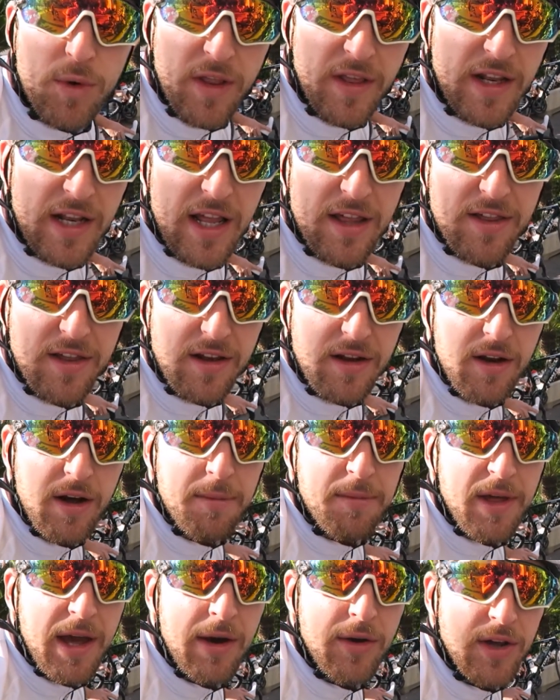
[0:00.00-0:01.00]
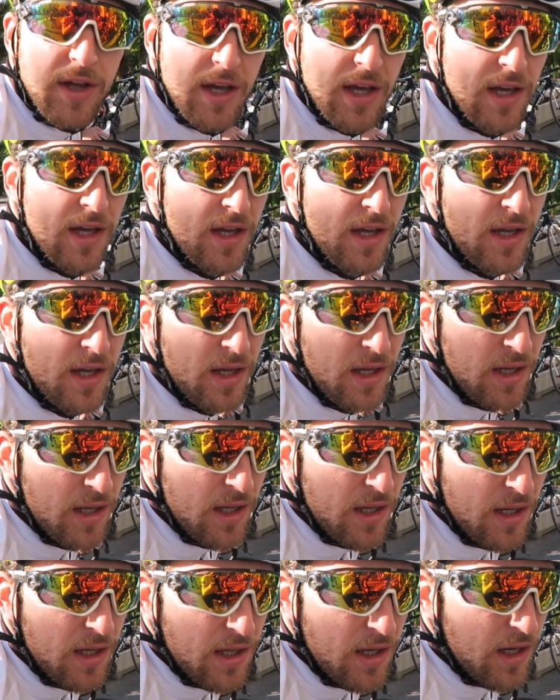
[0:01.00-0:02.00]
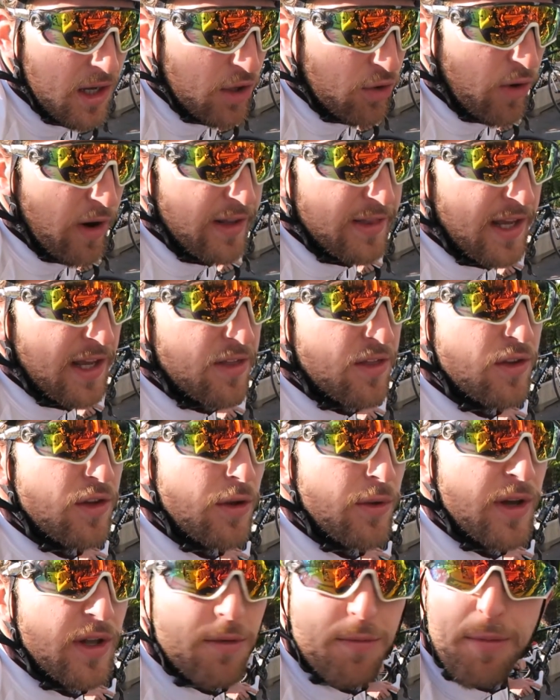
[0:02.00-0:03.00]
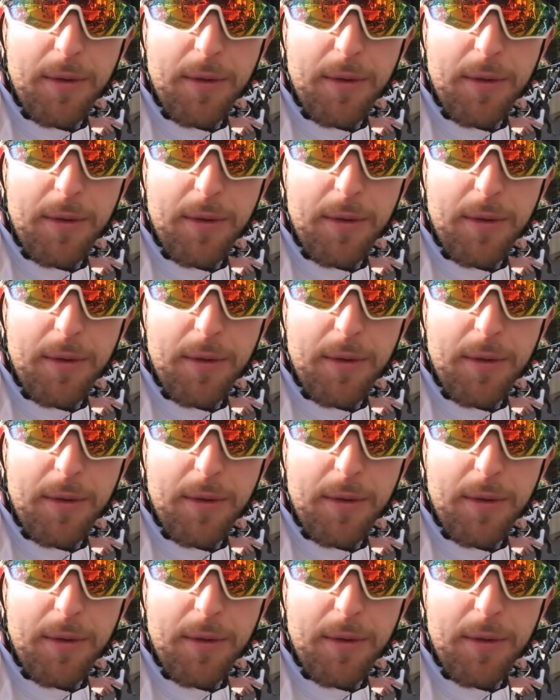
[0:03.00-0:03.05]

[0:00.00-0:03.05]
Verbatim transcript: one of the classic climbs out here. A great day to do it. It's